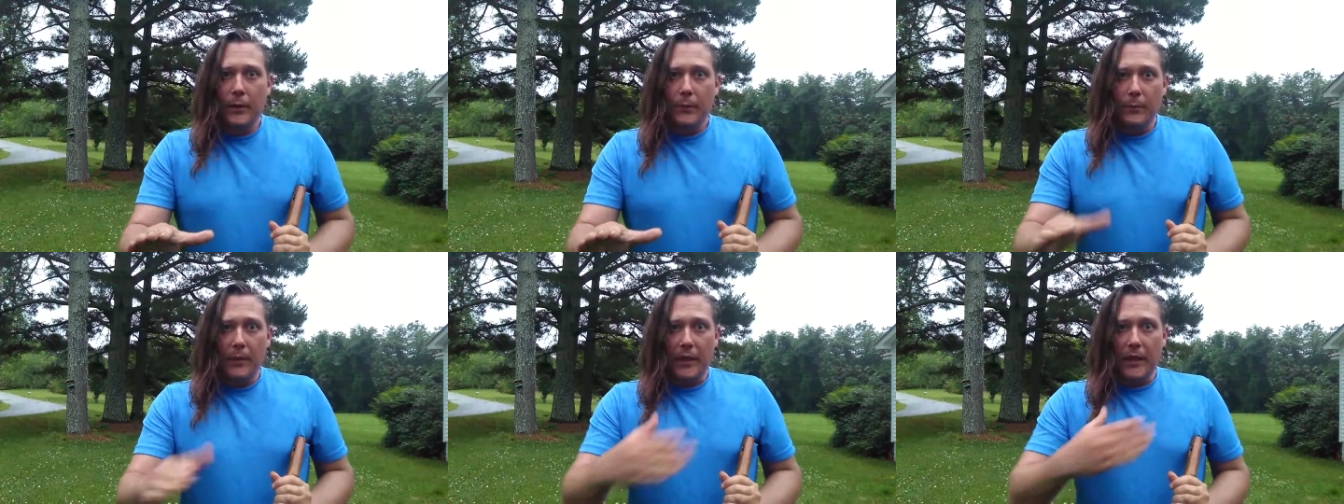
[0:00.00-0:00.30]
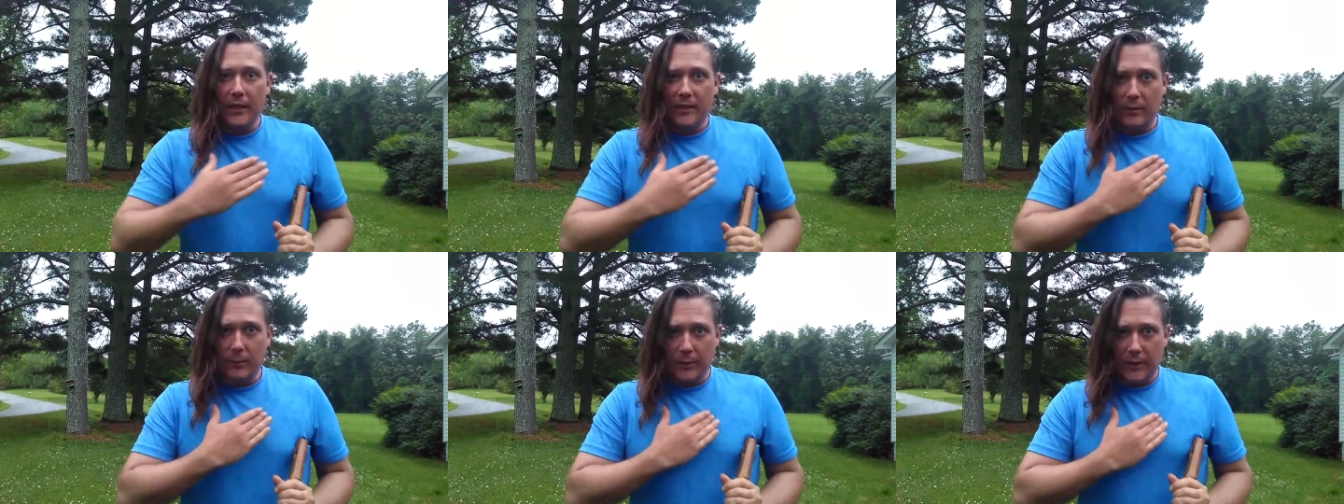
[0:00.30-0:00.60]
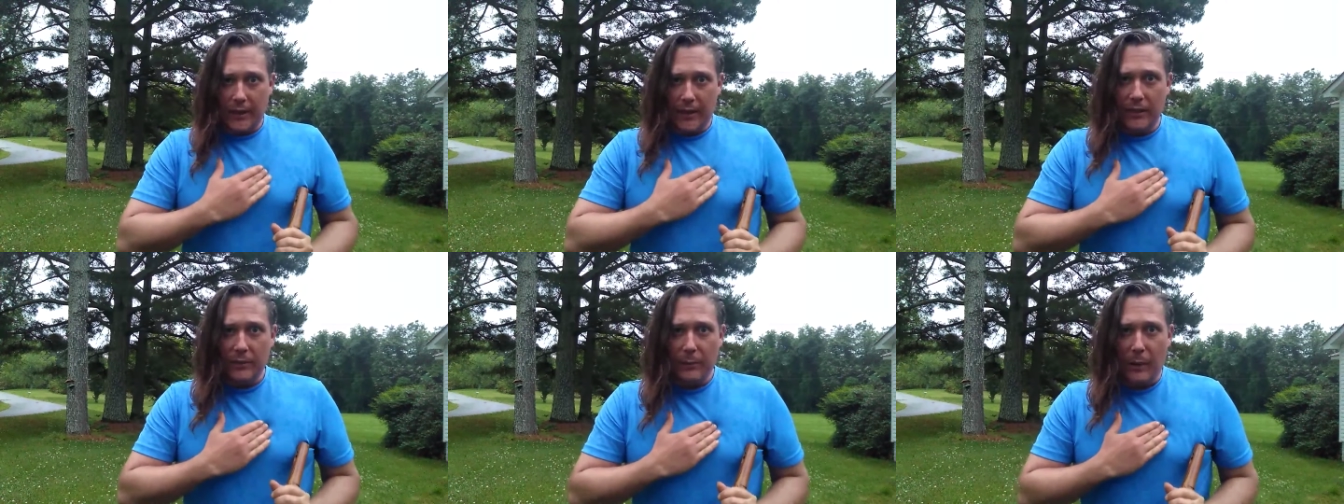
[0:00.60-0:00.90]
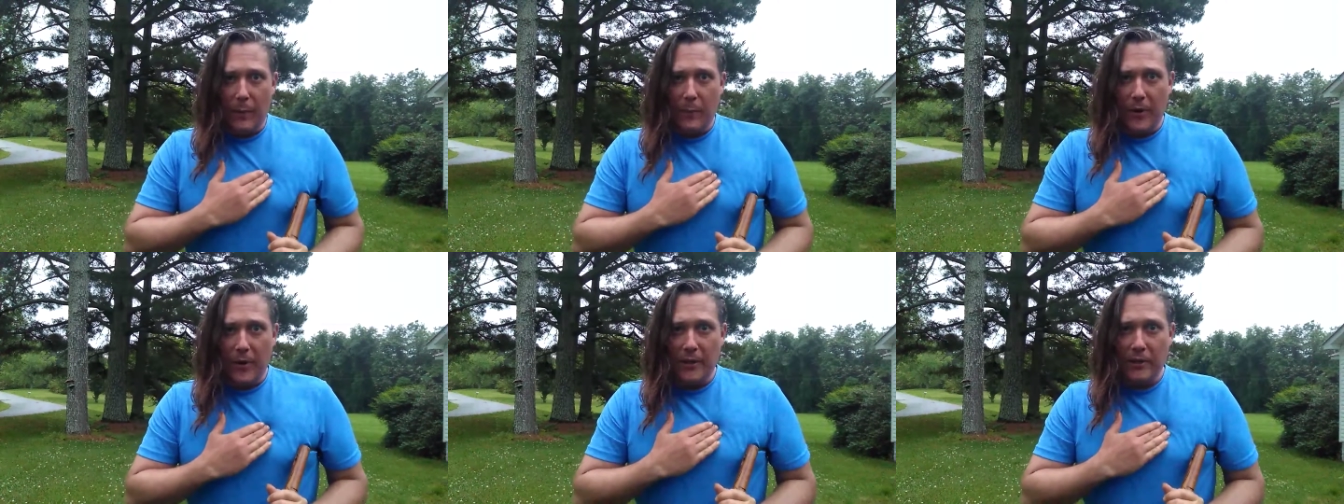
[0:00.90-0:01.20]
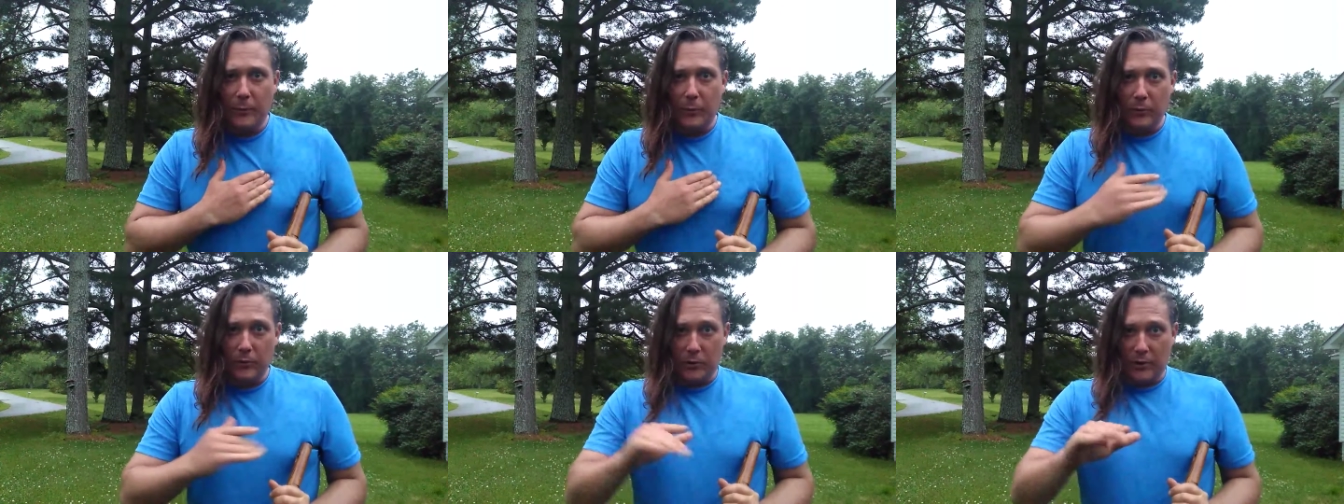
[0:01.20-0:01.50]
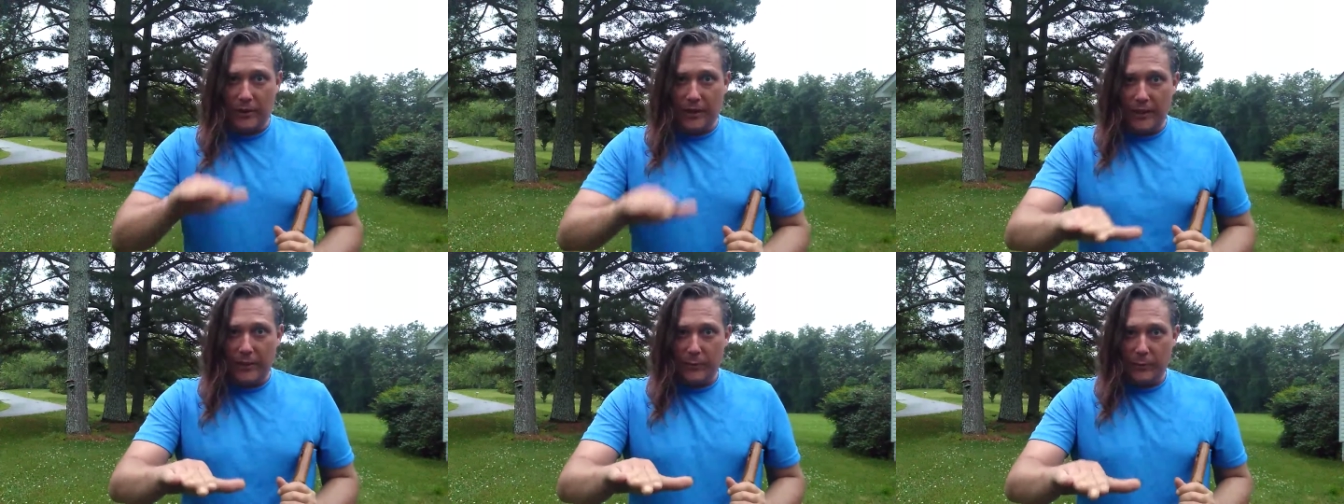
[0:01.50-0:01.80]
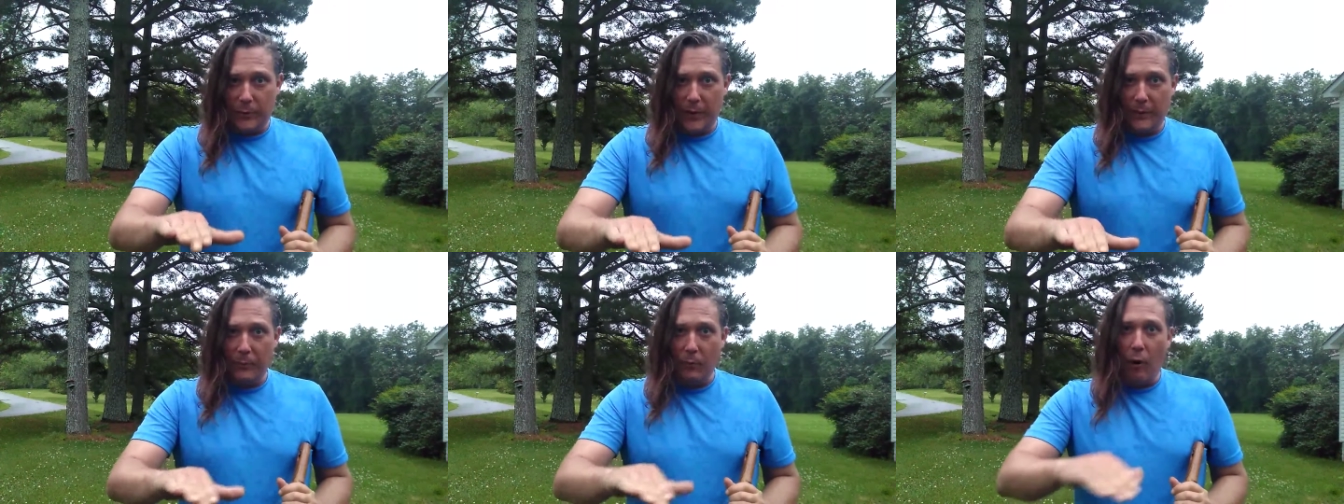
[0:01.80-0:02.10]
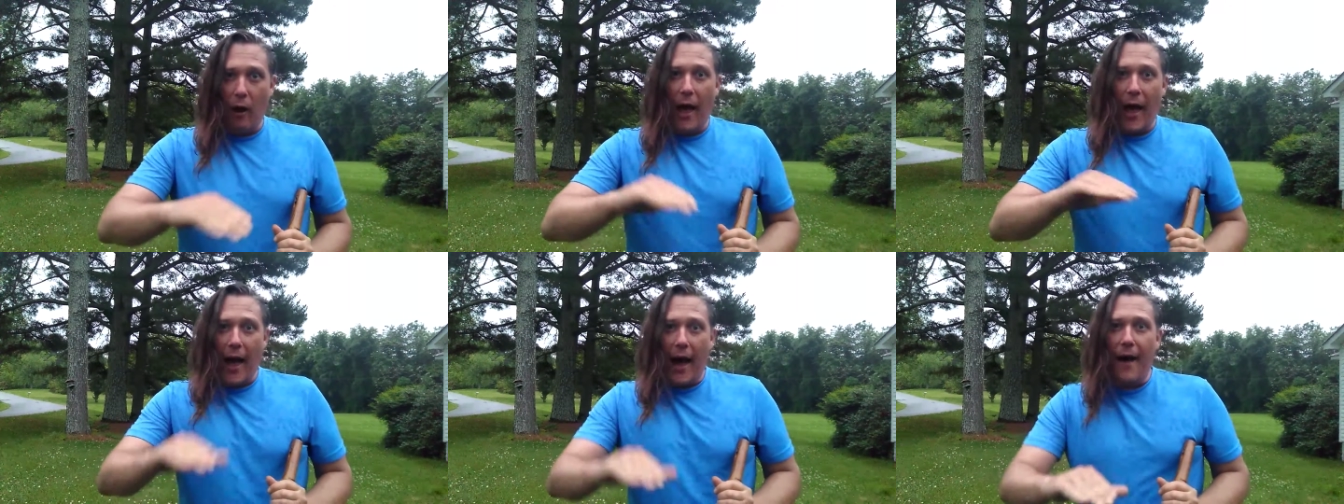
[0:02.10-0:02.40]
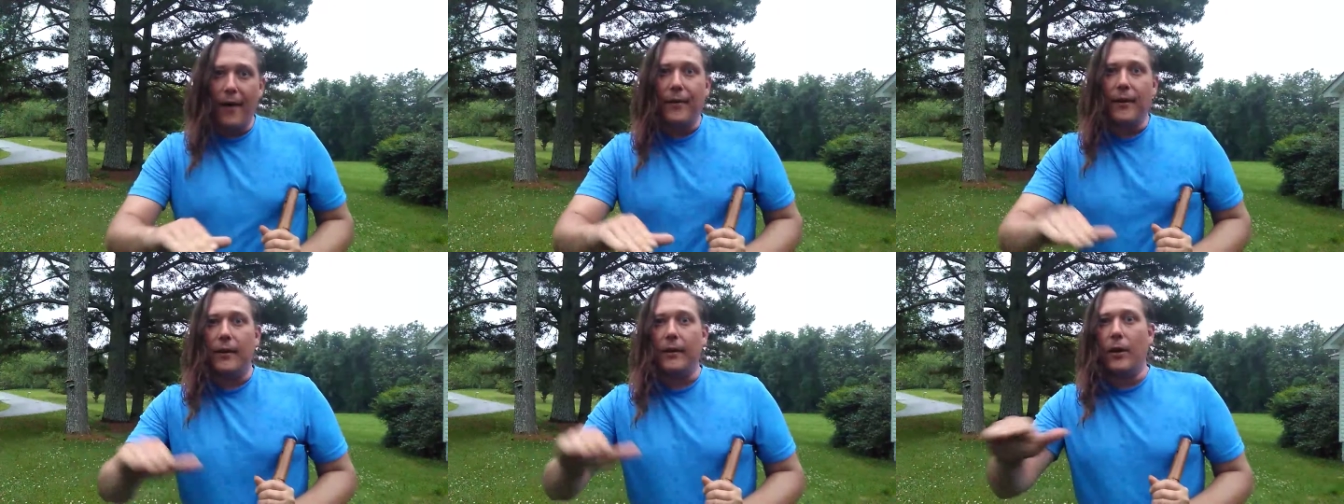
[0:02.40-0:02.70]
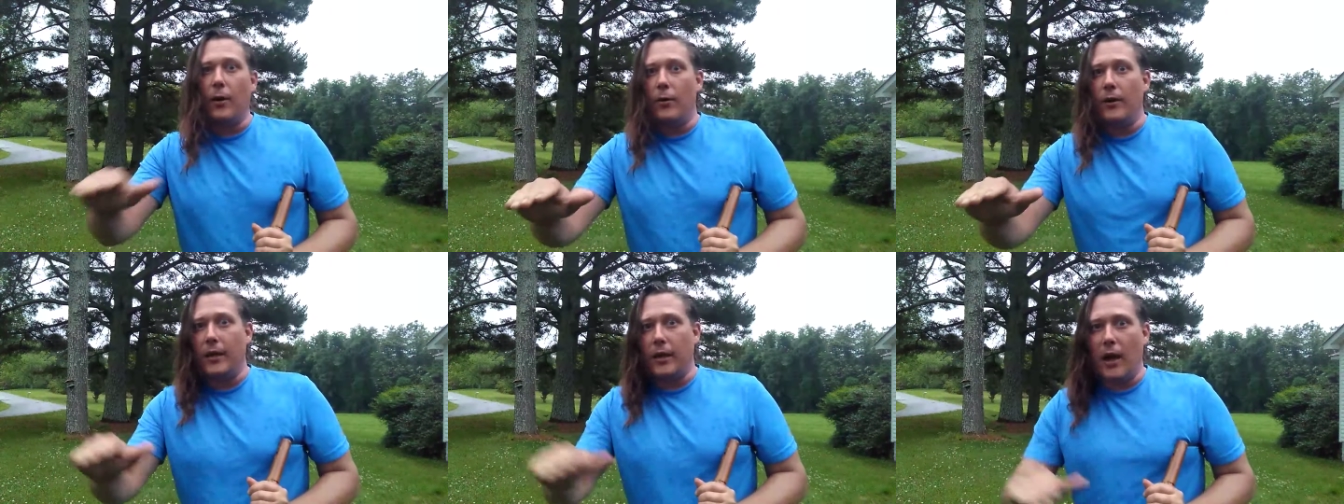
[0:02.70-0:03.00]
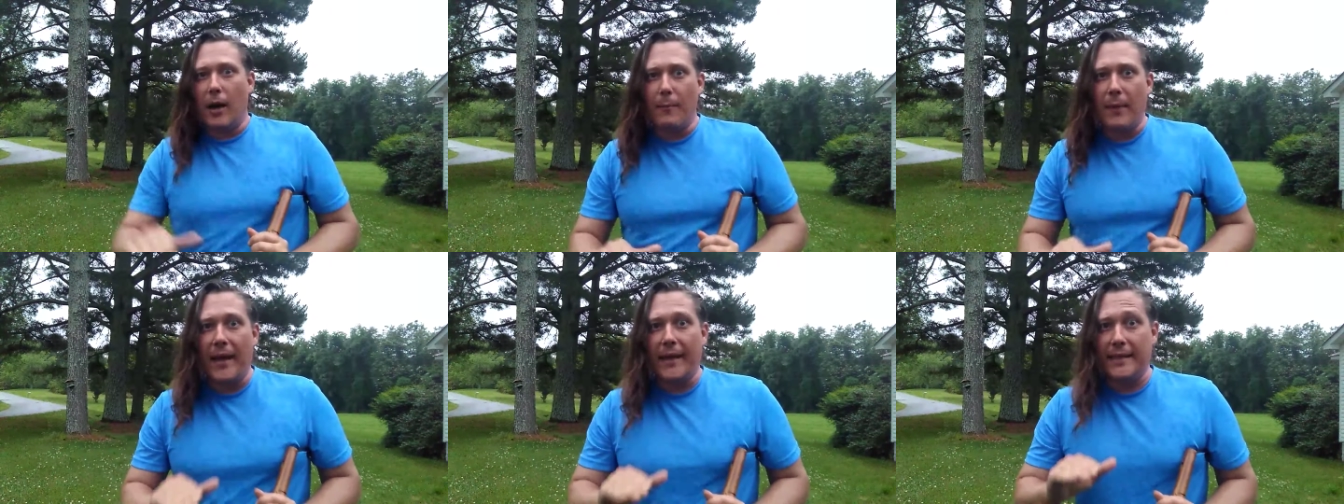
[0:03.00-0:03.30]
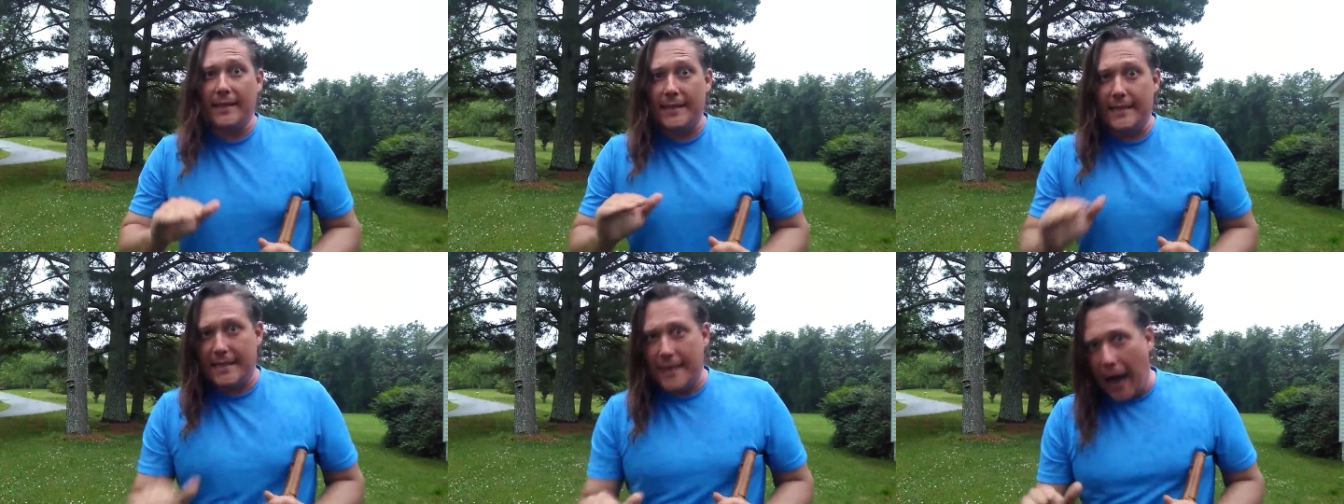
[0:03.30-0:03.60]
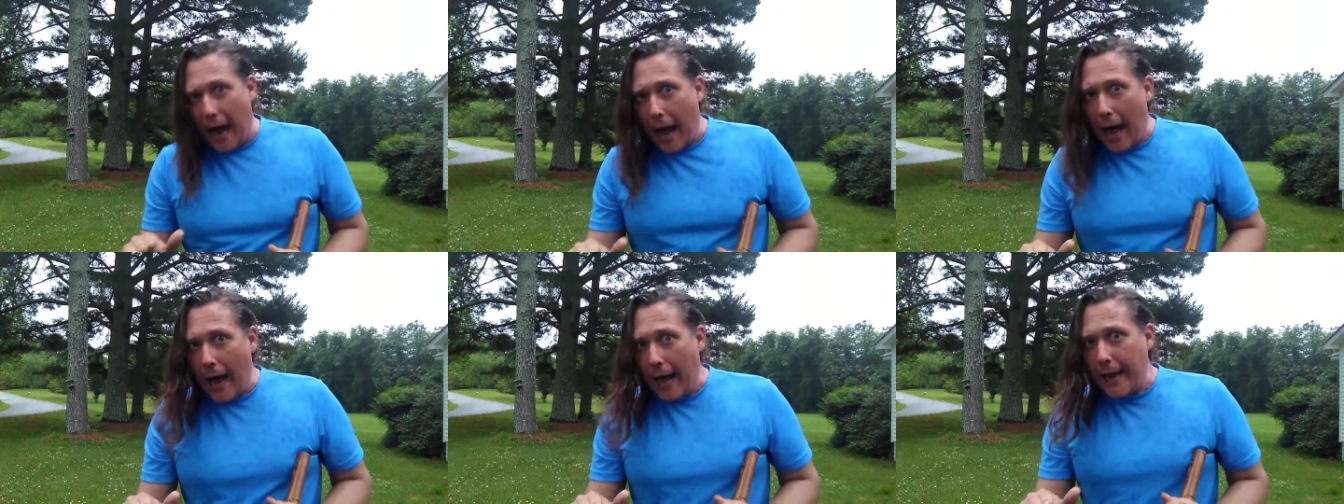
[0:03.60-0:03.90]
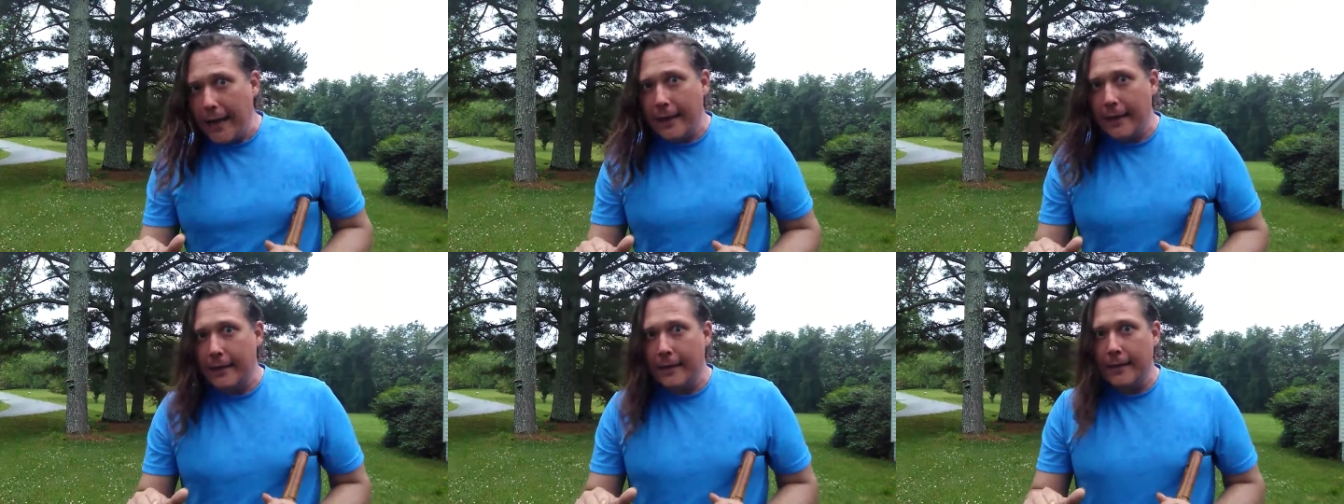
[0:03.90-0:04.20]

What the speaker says: because it was against my principles to teach people how to go into combat and die,